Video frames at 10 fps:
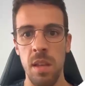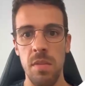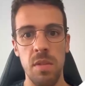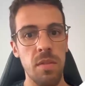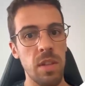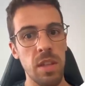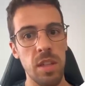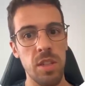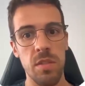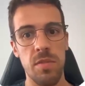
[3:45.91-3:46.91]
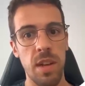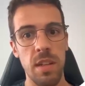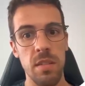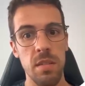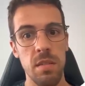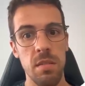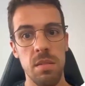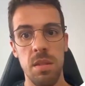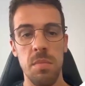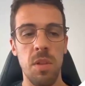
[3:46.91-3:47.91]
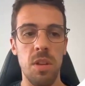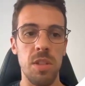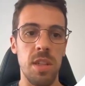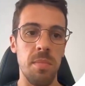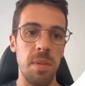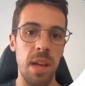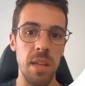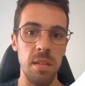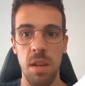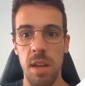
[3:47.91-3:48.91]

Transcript: If the validation fails, some logic applies.